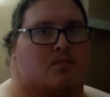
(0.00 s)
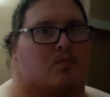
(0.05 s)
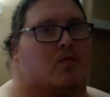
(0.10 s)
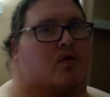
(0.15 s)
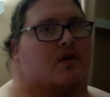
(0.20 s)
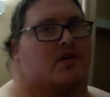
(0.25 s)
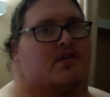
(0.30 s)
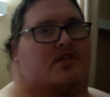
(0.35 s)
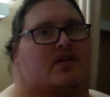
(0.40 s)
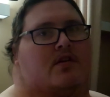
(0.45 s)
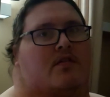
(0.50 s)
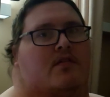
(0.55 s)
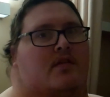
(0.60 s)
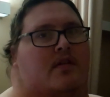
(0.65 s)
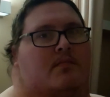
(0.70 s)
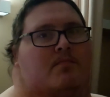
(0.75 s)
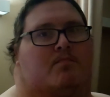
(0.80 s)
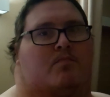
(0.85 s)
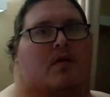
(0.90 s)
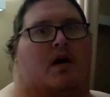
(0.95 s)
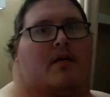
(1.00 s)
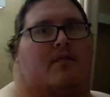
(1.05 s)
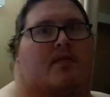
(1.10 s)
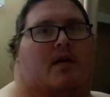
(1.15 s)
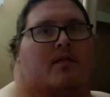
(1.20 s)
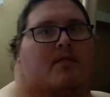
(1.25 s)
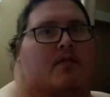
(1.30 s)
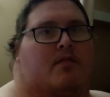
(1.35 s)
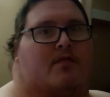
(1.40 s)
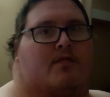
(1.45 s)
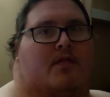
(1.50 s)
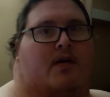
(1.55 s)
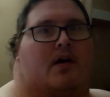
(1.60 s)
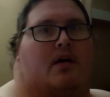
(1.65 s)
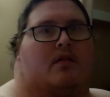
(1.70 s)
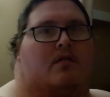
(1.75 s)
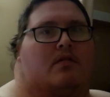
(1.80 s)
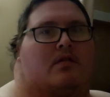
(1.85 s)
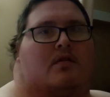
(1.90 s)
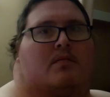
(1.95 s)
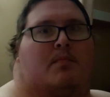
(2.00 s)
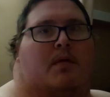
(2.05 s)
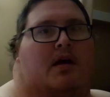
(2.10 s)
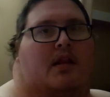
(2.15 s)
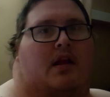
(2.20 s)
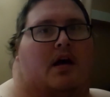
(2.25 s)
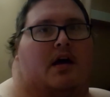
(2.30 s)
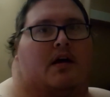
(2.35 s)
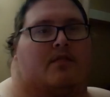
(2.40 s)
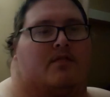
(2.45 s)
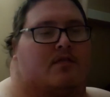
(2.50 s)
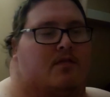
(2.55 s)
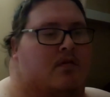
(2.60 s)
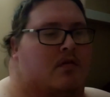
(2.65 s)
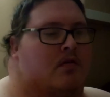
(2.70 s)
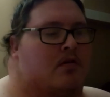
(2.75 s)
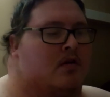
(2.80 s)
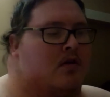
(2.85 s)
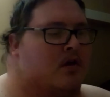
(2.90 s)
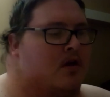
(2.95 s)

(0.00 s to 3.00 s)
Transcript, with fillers: more so than I've ever felt in my life.